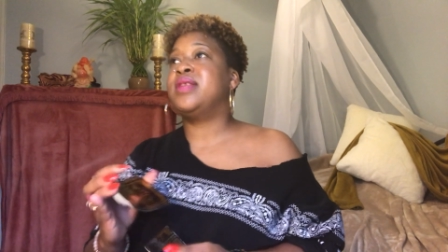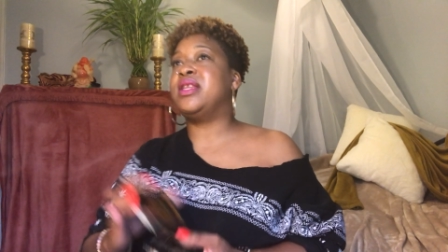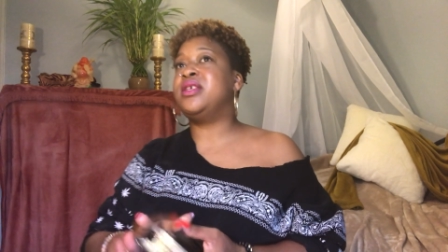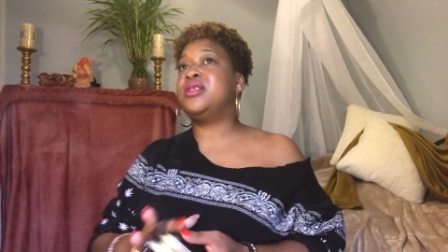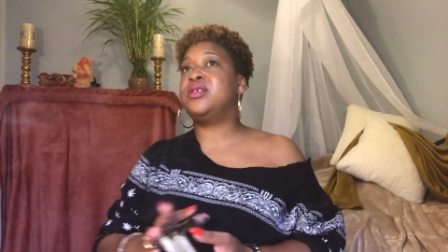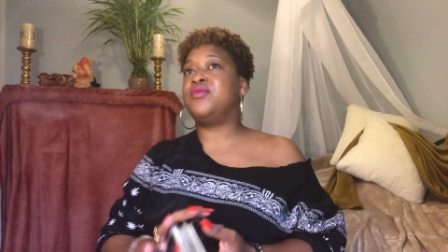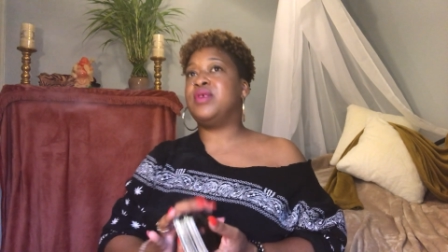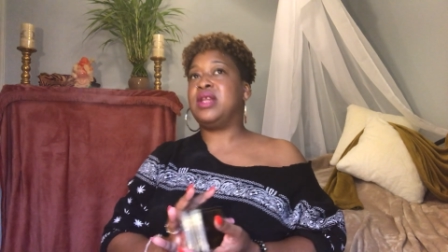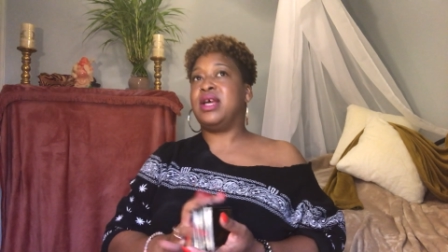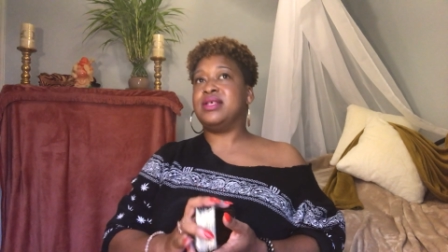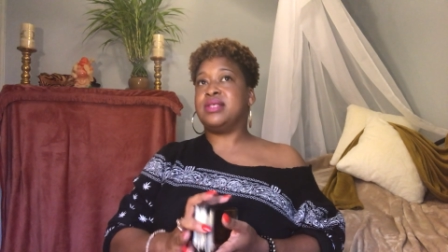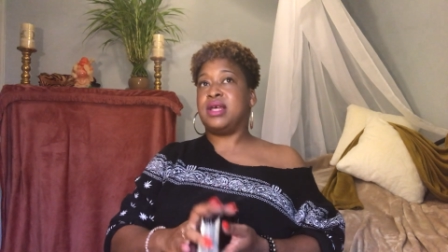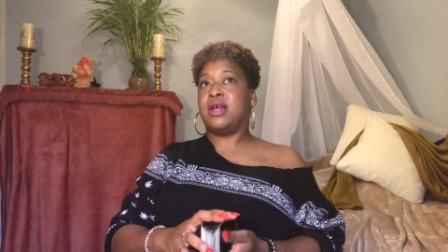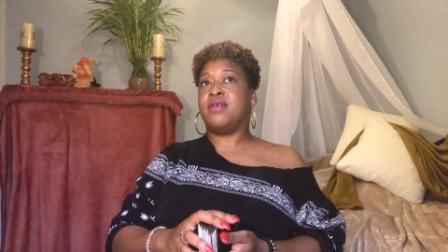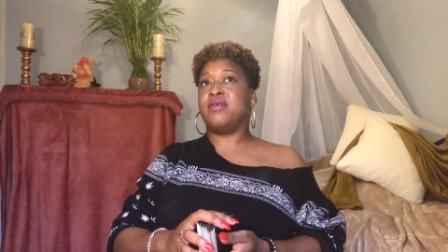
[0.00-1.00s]
They need to
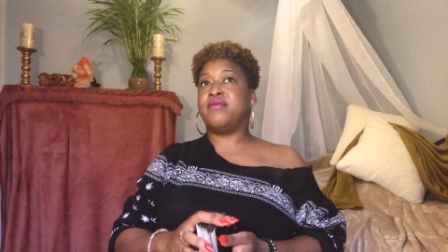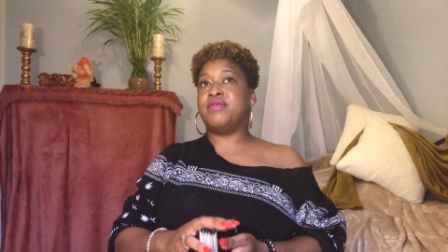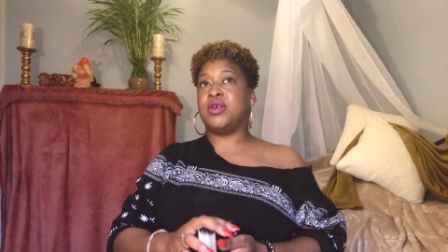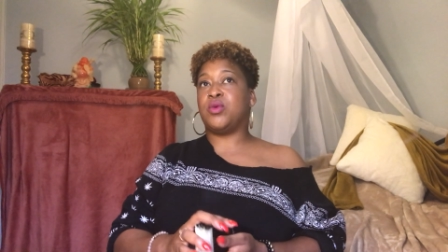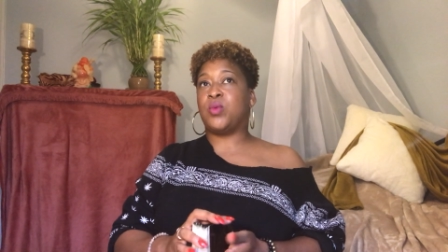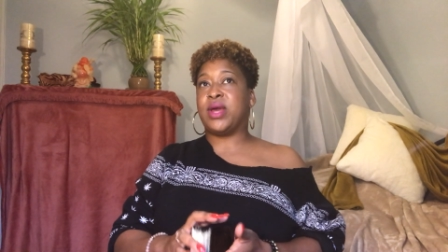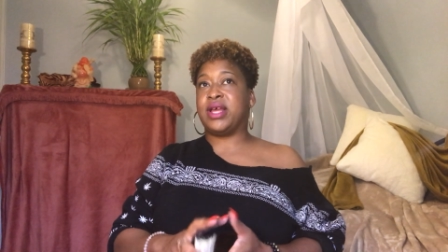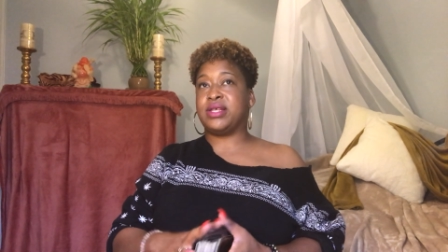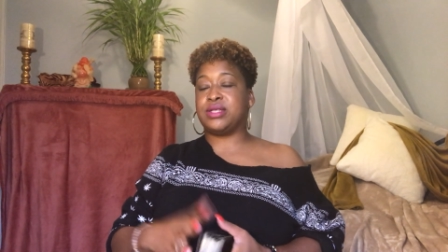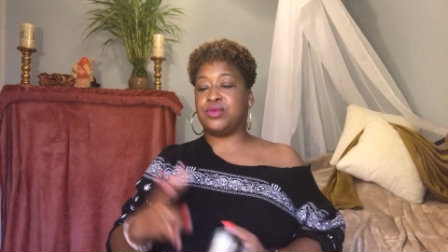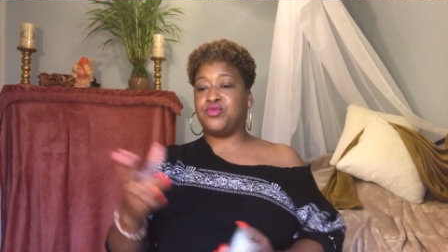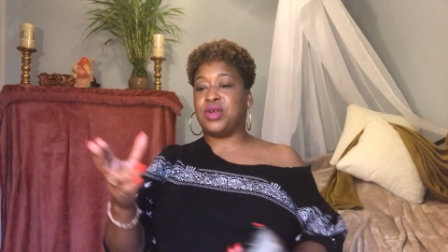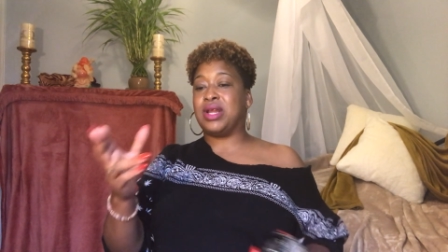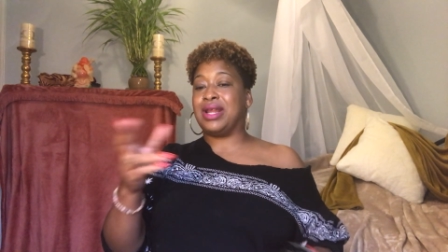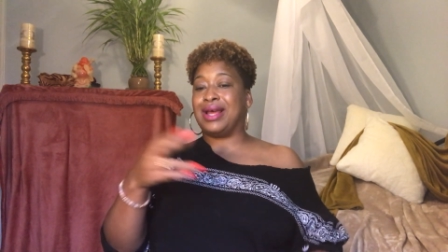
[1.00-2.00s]
realize the error of their ways
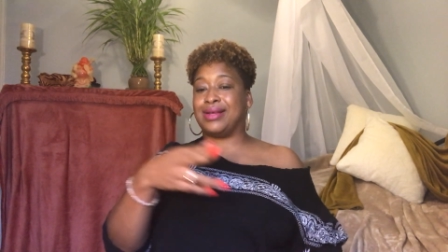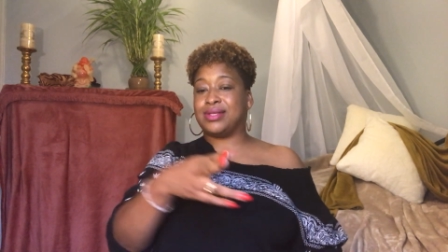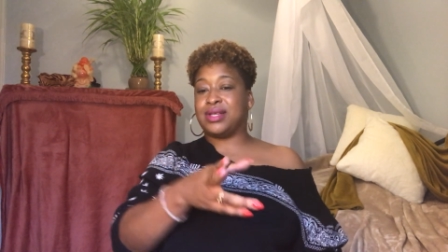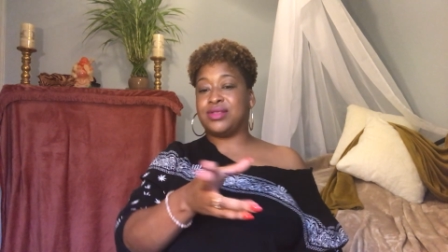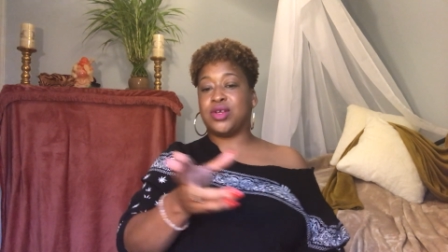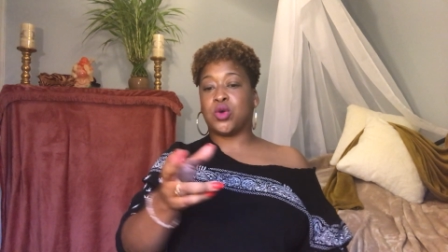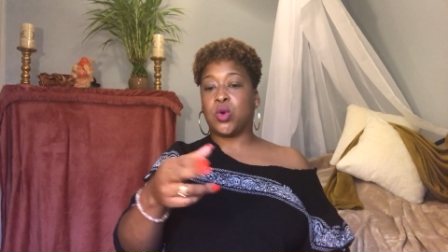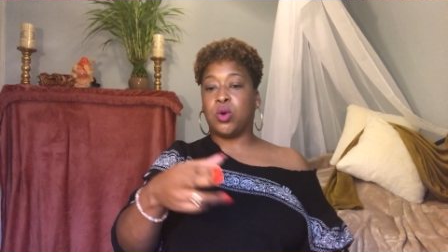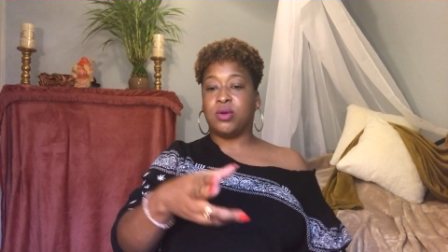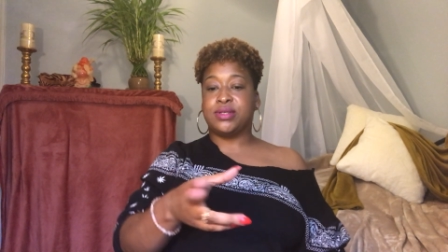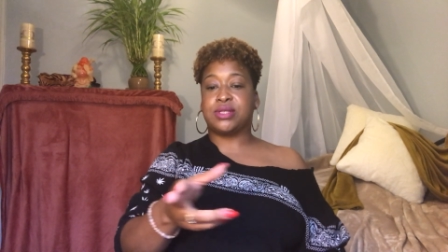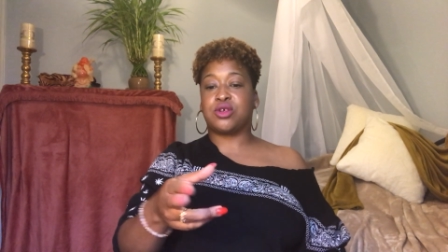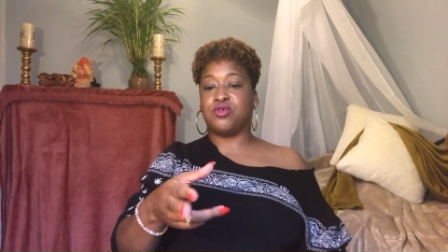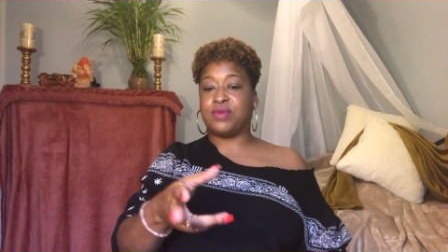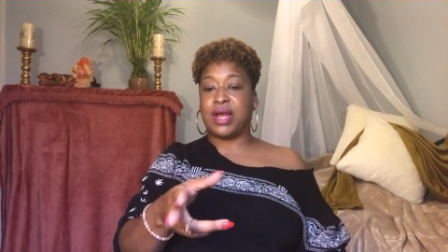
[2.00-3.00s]
and realize that they're
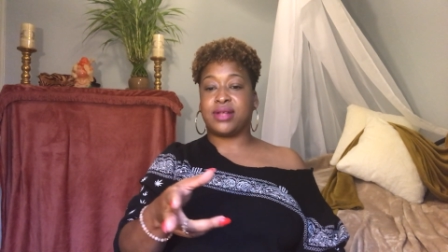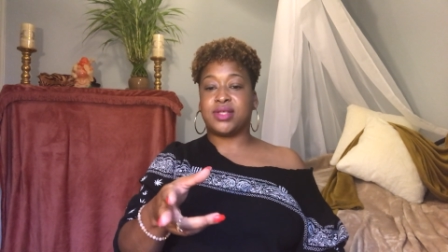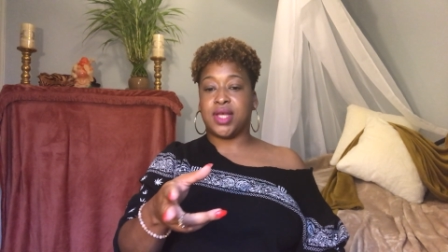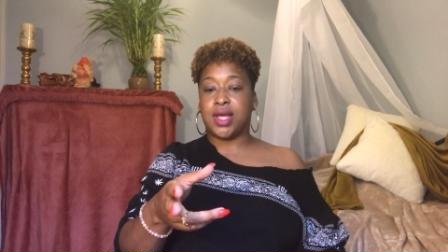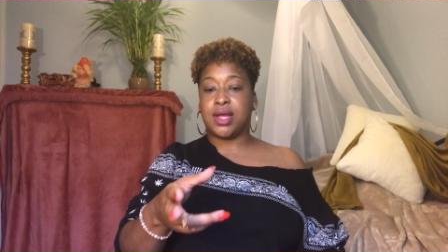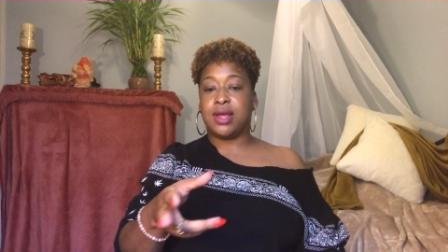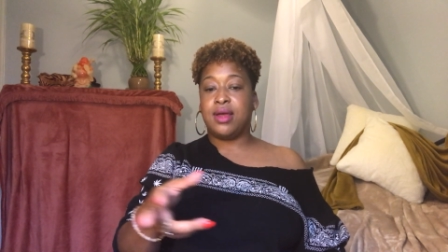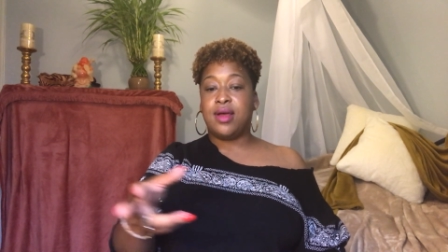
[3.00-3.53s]
course correcting,